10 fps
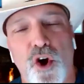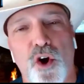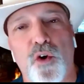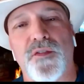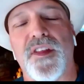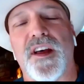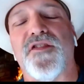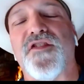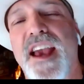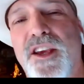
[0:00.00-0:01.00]
so,
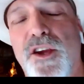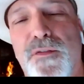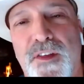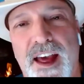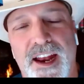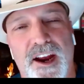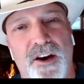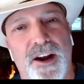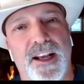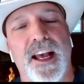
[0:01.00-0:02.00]
thank you for that,
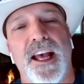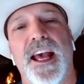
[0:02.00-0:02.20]
Eric.